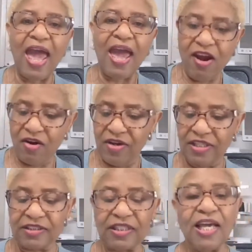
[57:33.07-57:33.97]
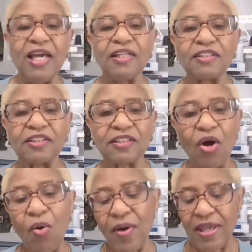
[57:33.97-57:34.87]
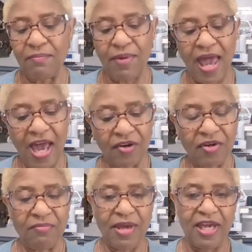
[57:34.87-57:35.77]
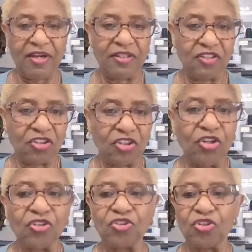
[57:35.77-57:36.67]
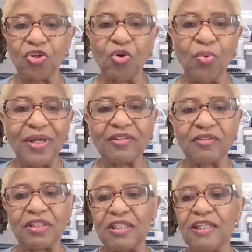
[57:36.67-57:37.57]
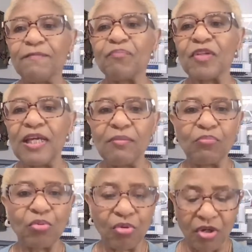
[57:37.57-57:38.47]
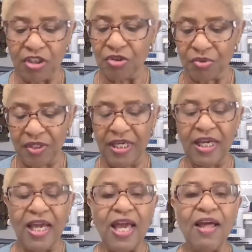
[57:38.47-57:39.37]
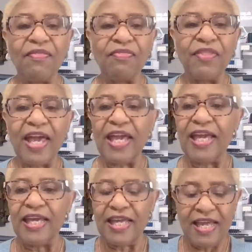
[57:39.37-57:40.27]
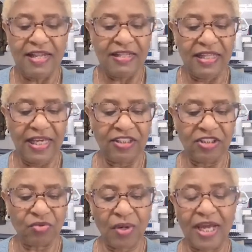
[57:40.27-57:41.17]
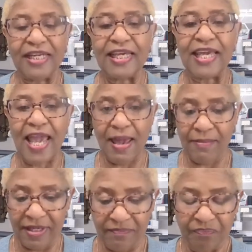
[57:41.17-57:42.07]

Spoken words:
areas: sewing, pattern making, serger, quilting, embroidery. They they just ran the gamut.